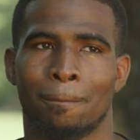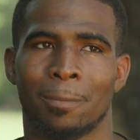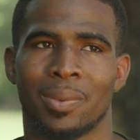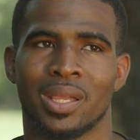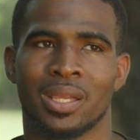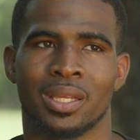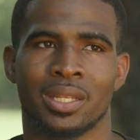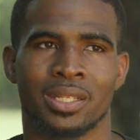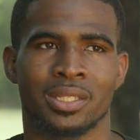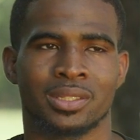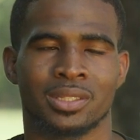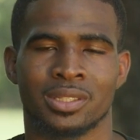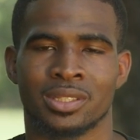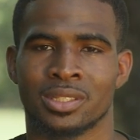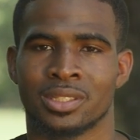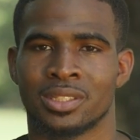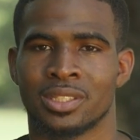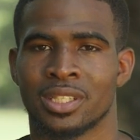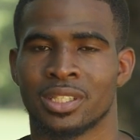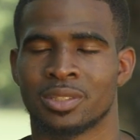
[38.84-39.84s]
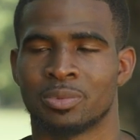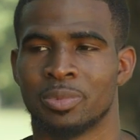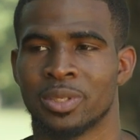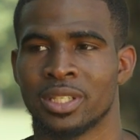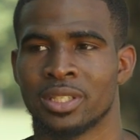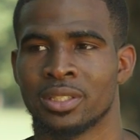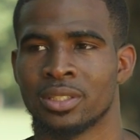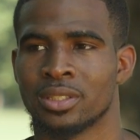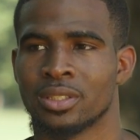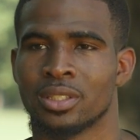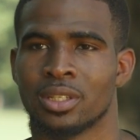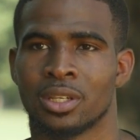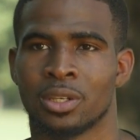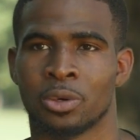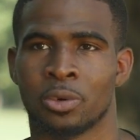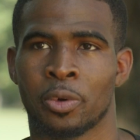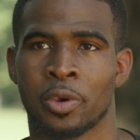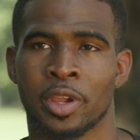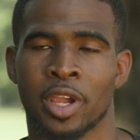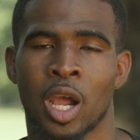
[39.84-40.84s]
And it's just been a
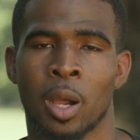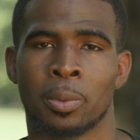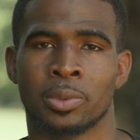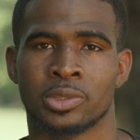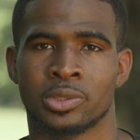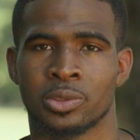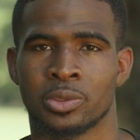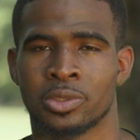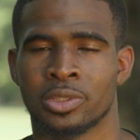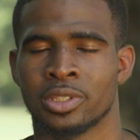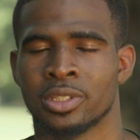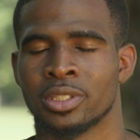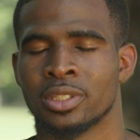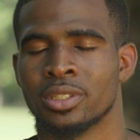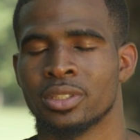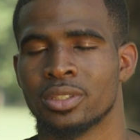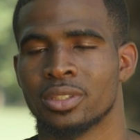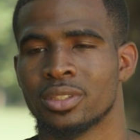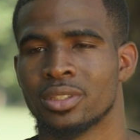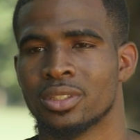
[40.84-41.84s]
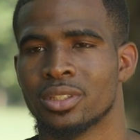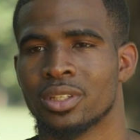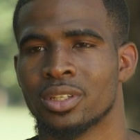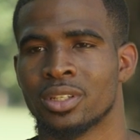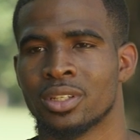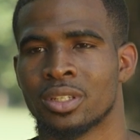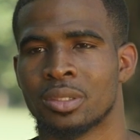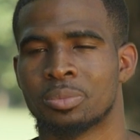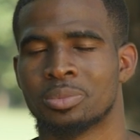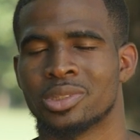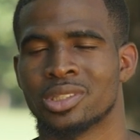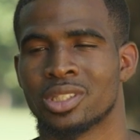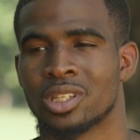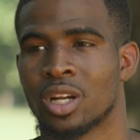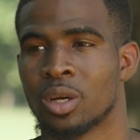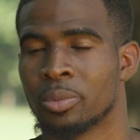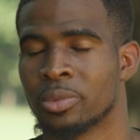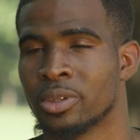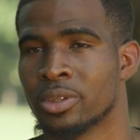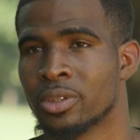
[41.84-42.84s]
great opportunity to
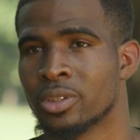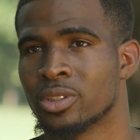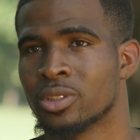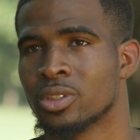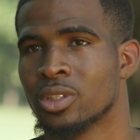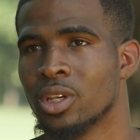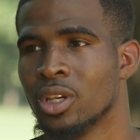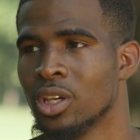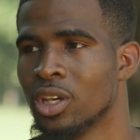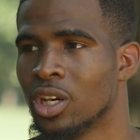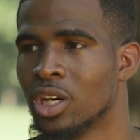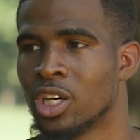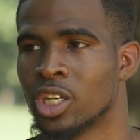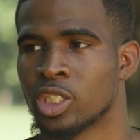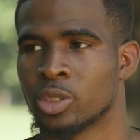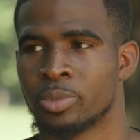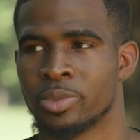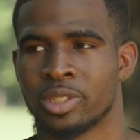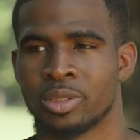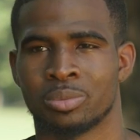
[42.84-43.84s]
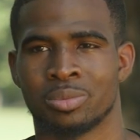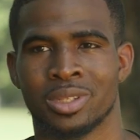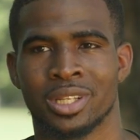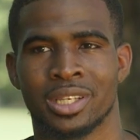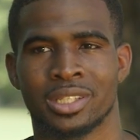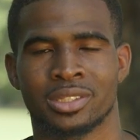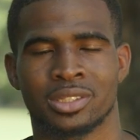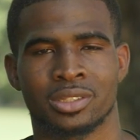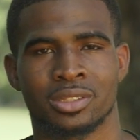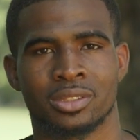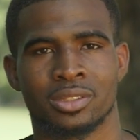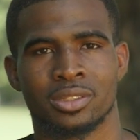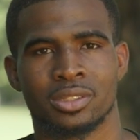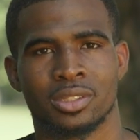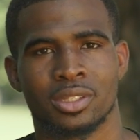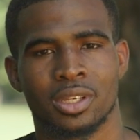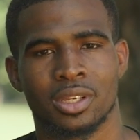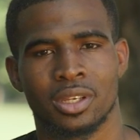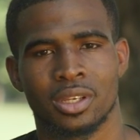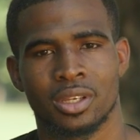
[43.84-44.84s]
come here. It's been a blessing,
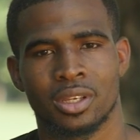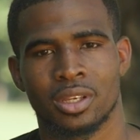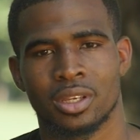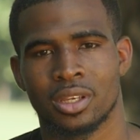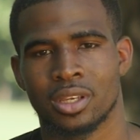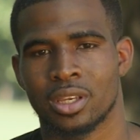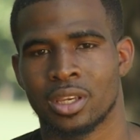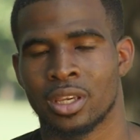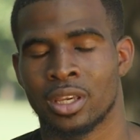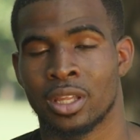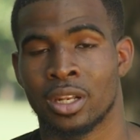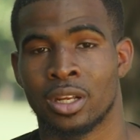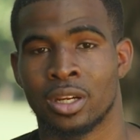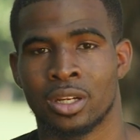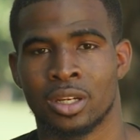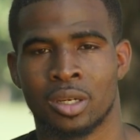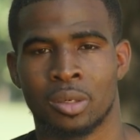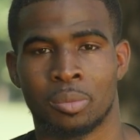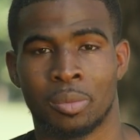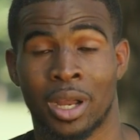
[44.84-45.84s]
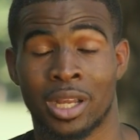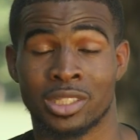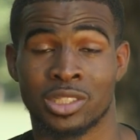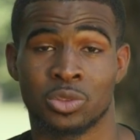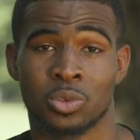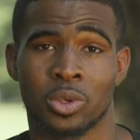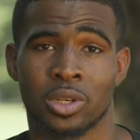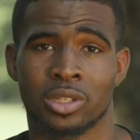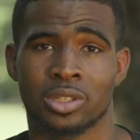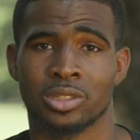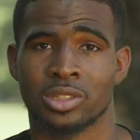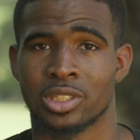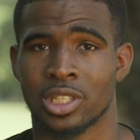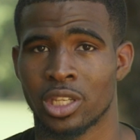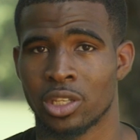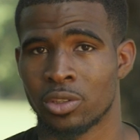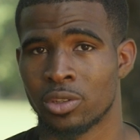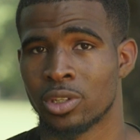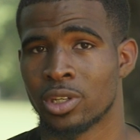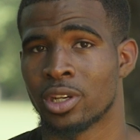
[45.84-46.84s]
and I just want to
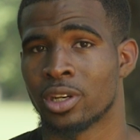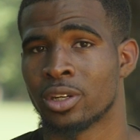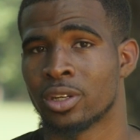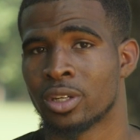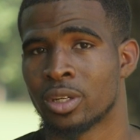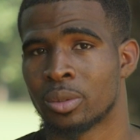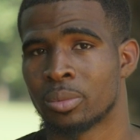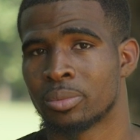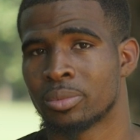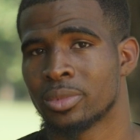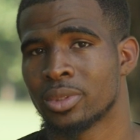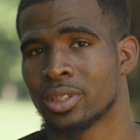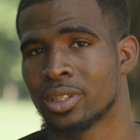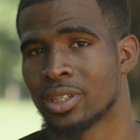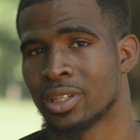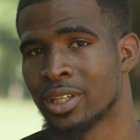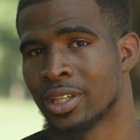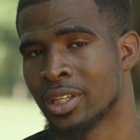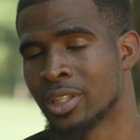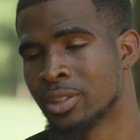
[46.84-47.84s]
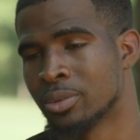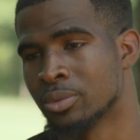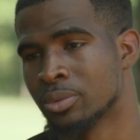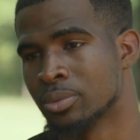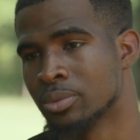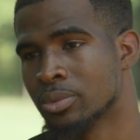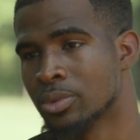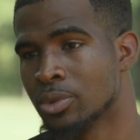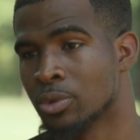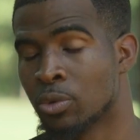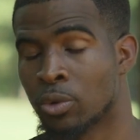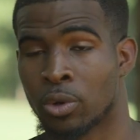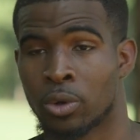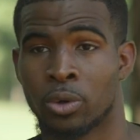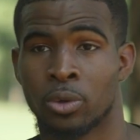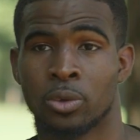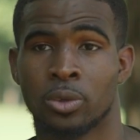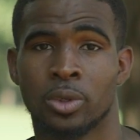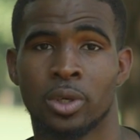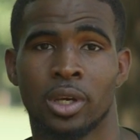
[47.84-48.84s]
continue to come and
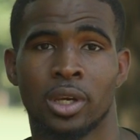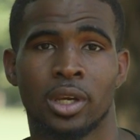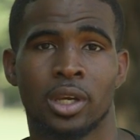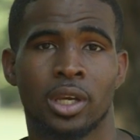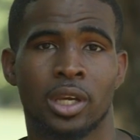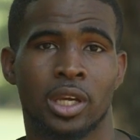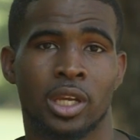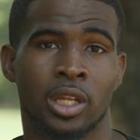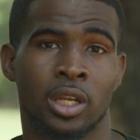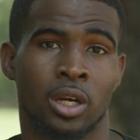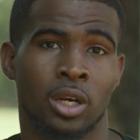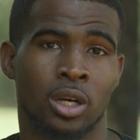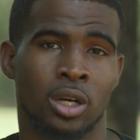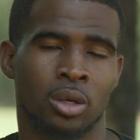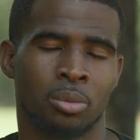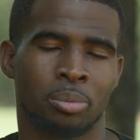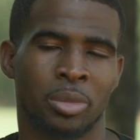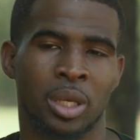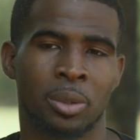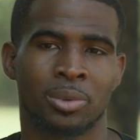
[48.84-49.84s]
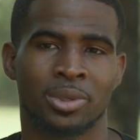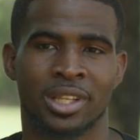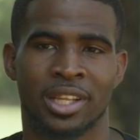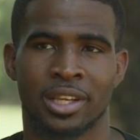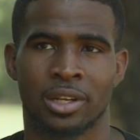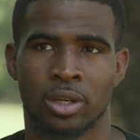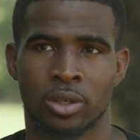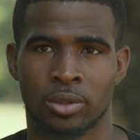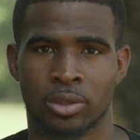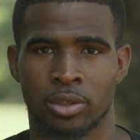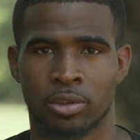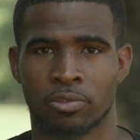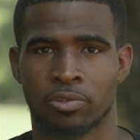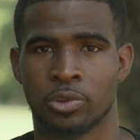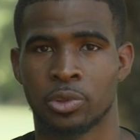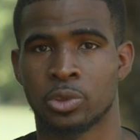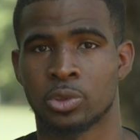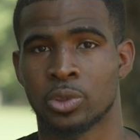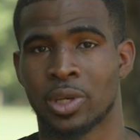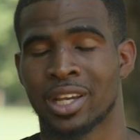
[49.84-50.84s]
grow, and maybe later on in the
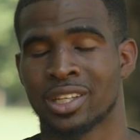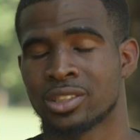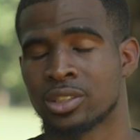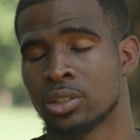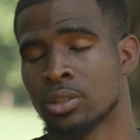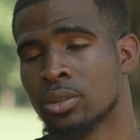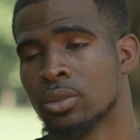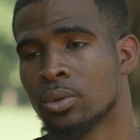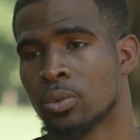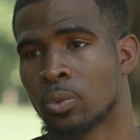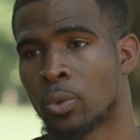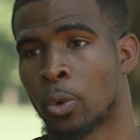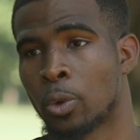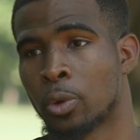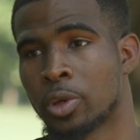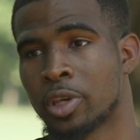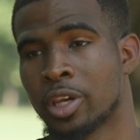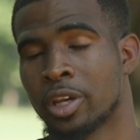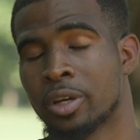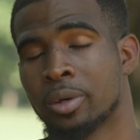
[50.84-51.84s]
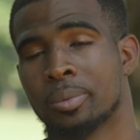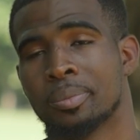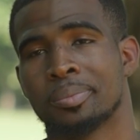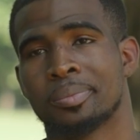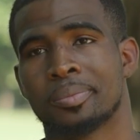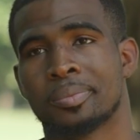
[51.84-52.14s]
future actually work camp.